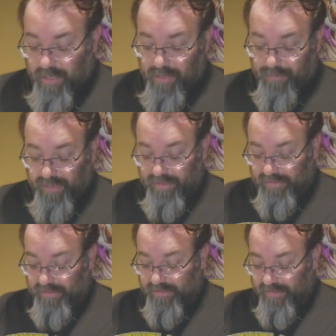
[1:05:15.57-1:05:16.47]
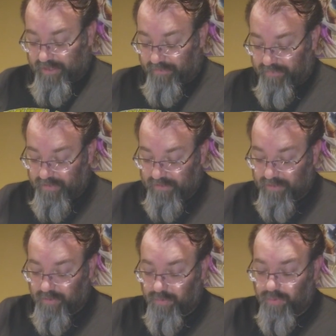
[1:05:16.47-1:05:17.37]
But such is life,
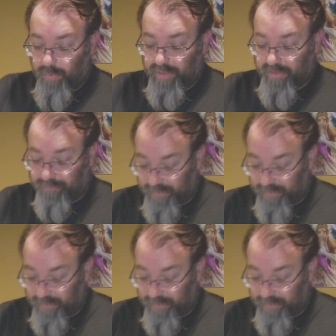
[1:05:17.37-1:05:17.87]
so we live with